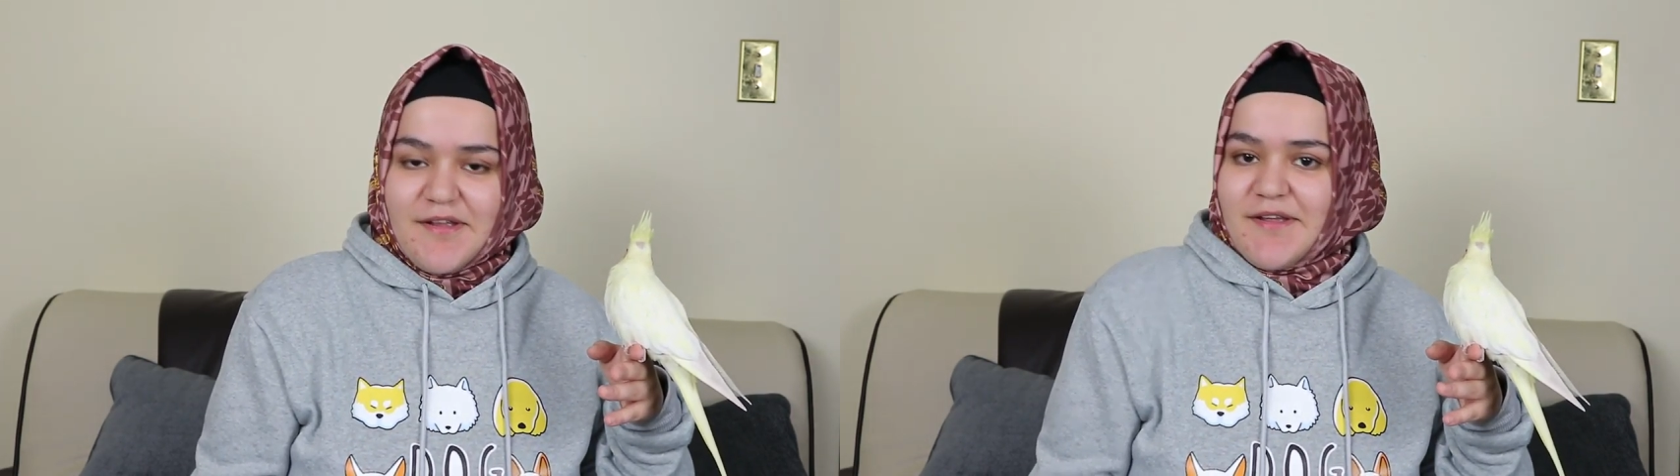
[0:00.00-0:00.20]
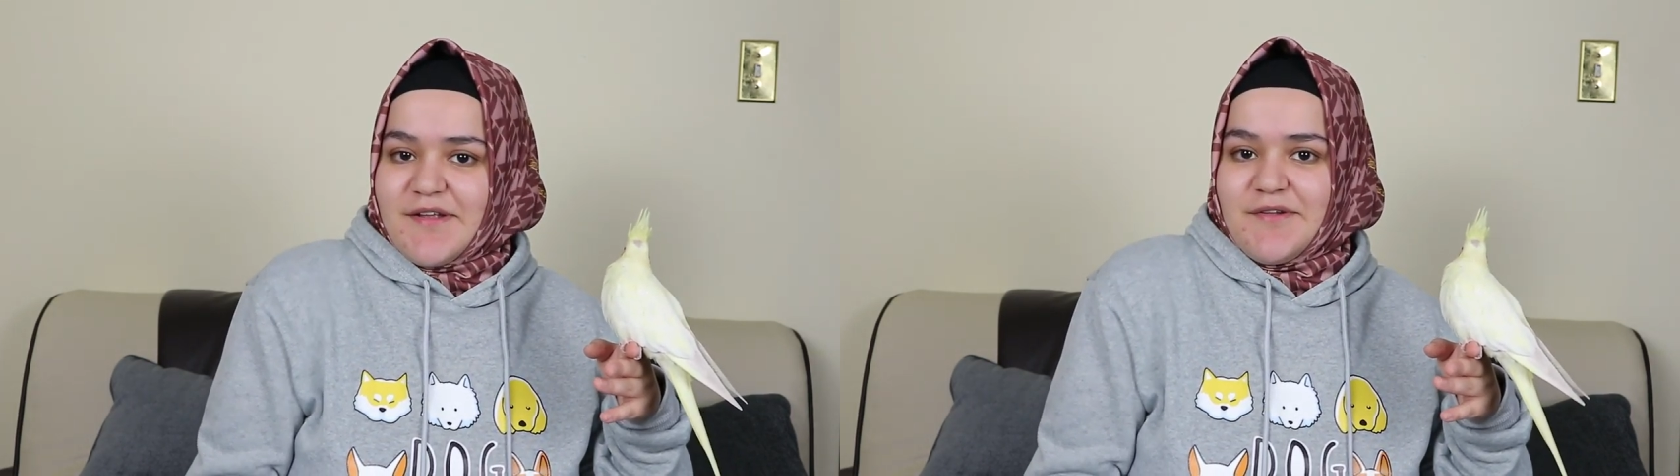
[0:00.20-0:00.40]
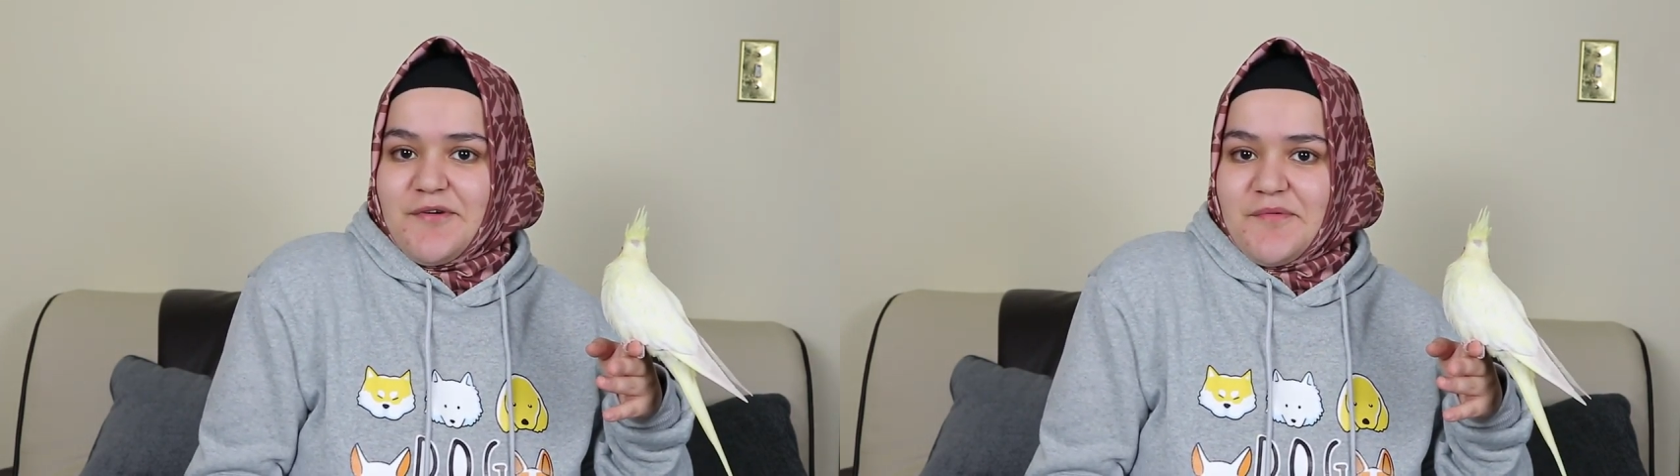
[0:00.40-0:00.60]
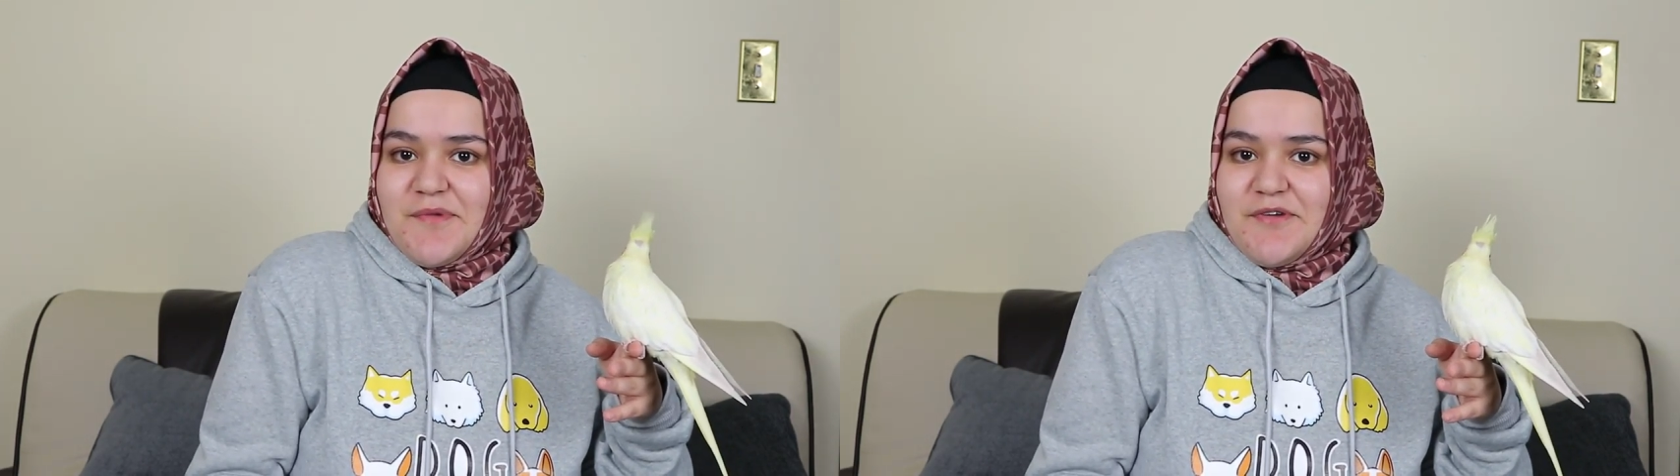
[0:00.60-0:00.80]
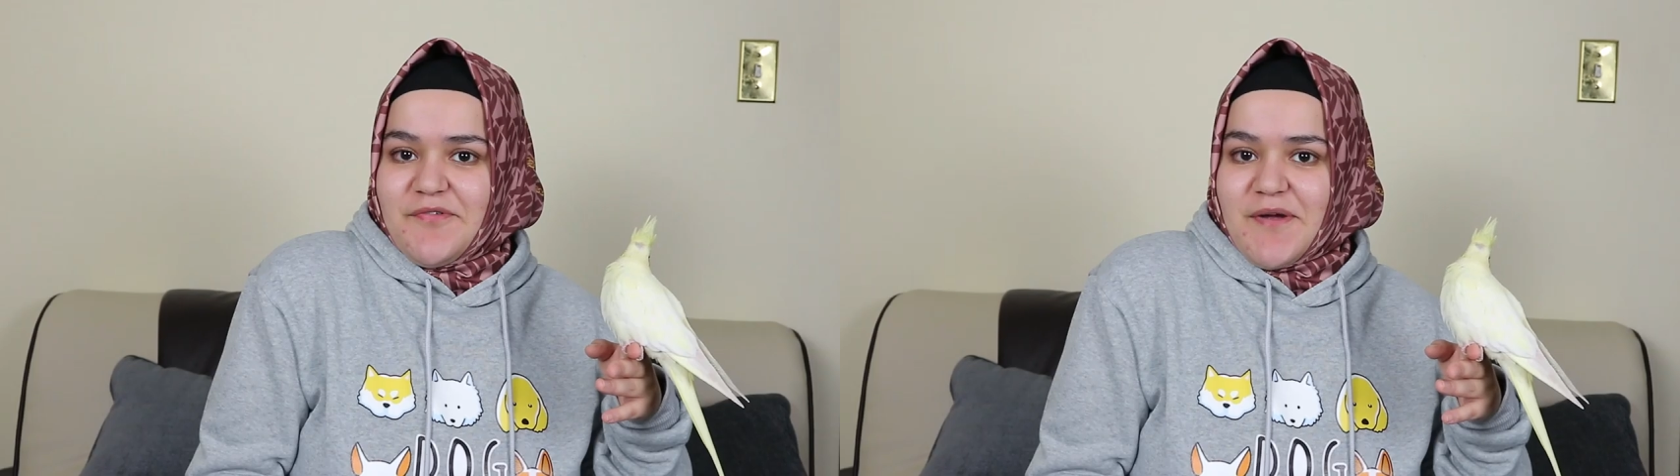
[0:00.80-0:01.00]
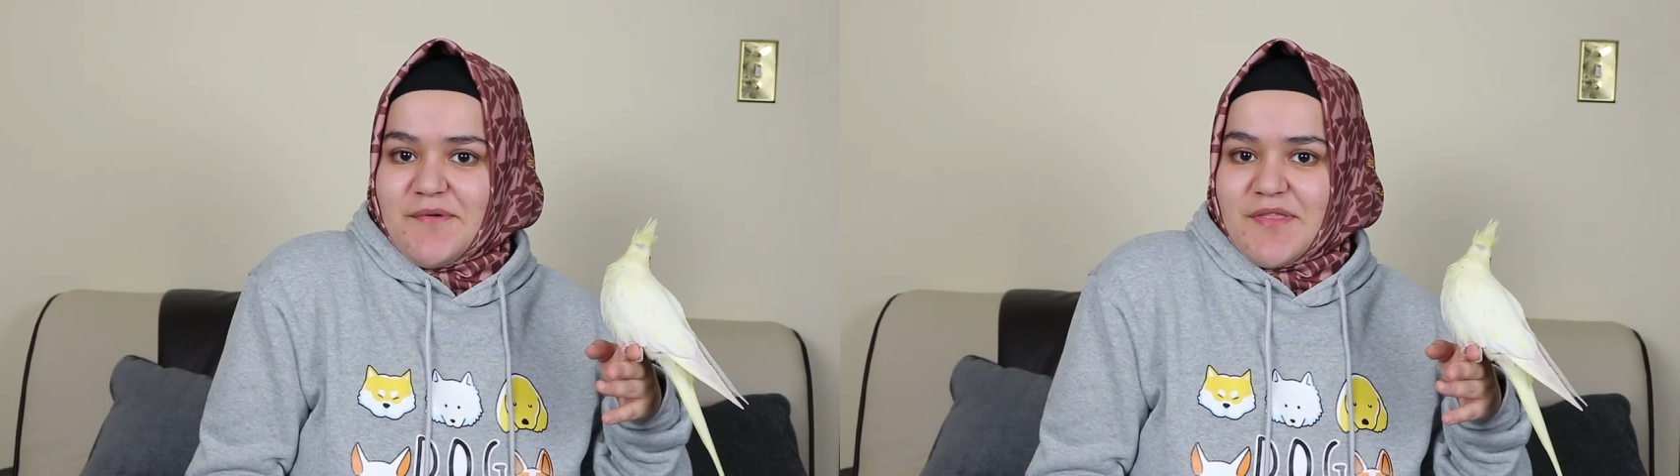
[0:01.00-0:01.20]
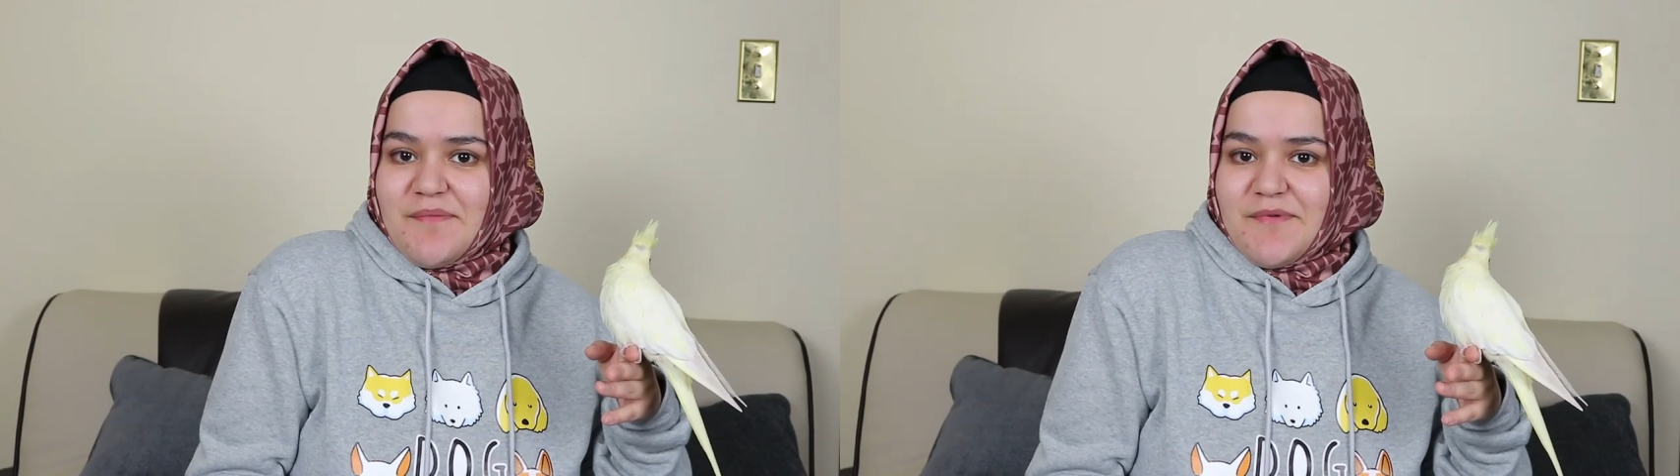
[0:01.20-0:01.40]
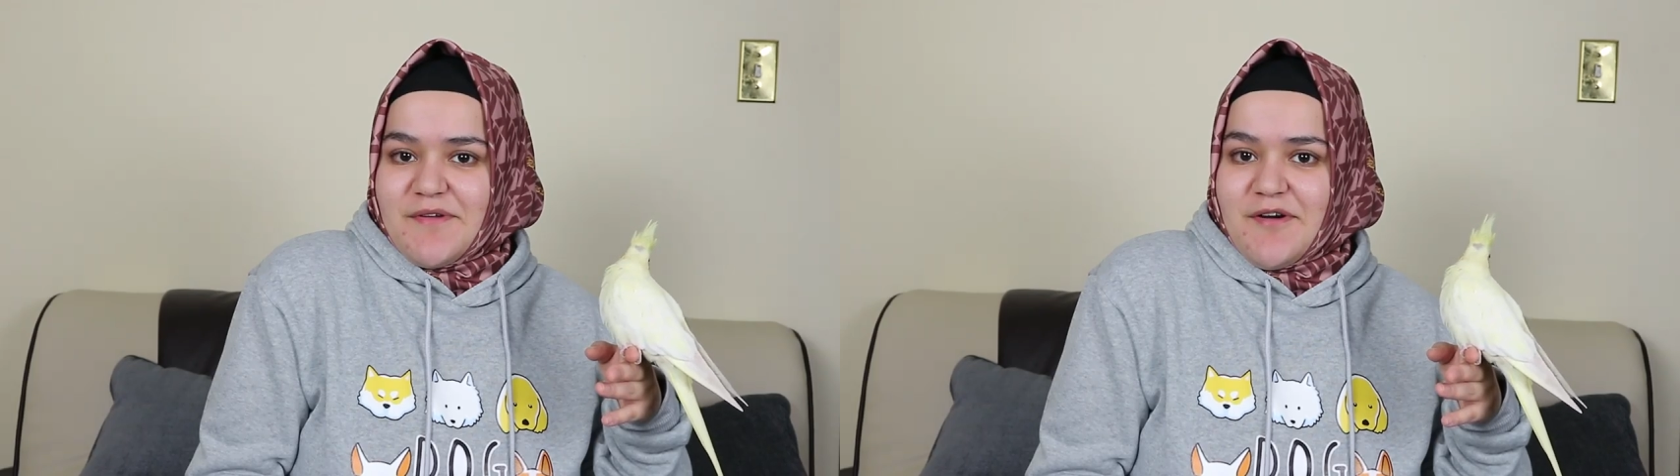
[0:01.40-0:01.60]
ignore me if I was
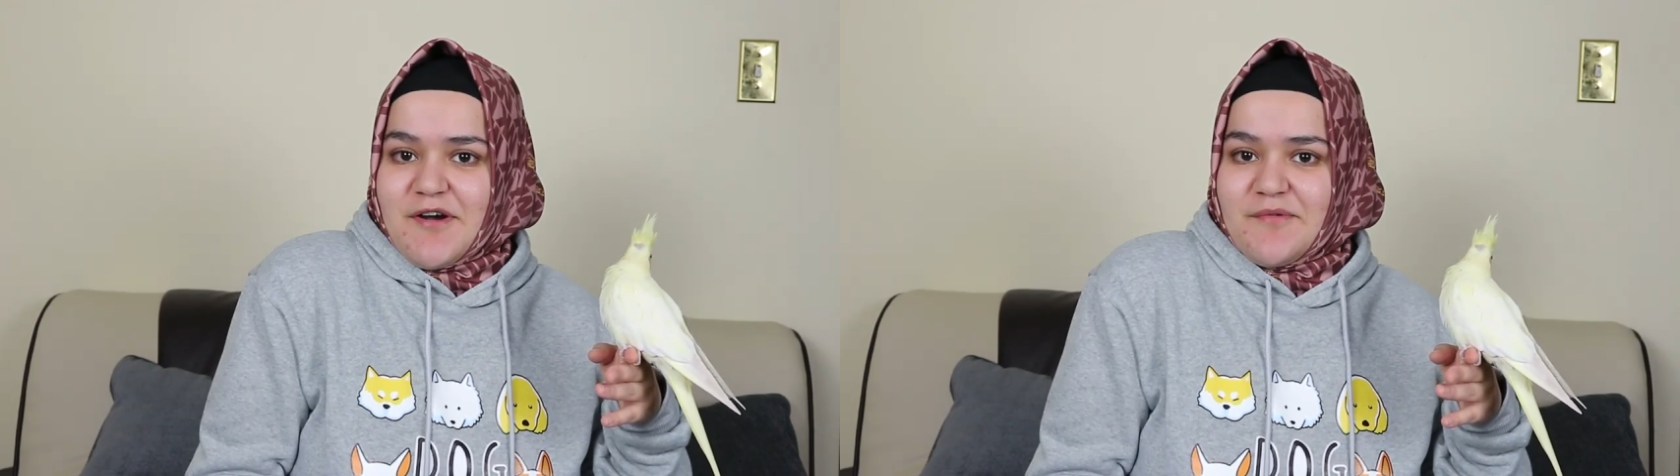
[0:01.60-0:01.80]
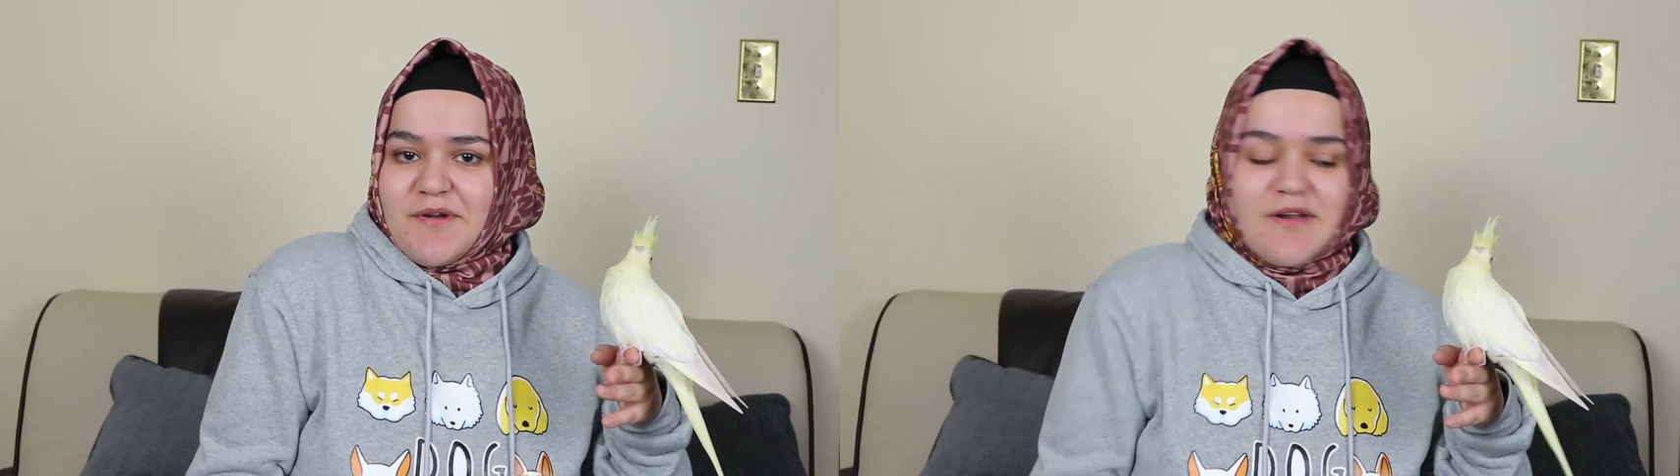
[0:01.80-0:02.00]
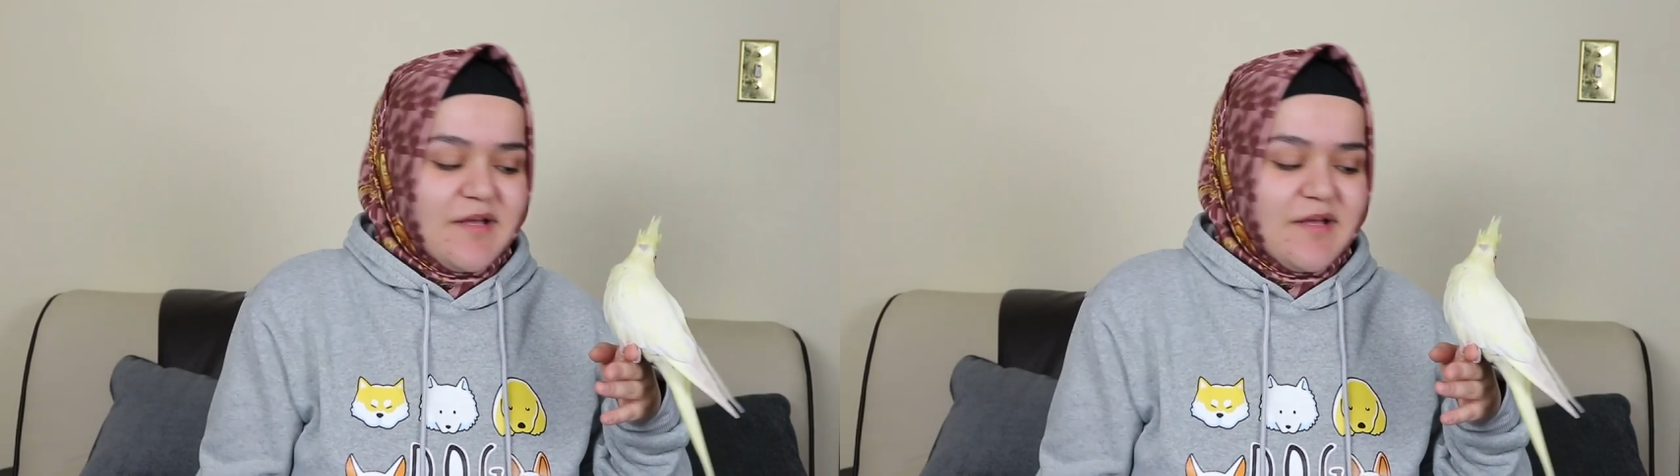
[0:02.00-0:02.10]
a bit awkward.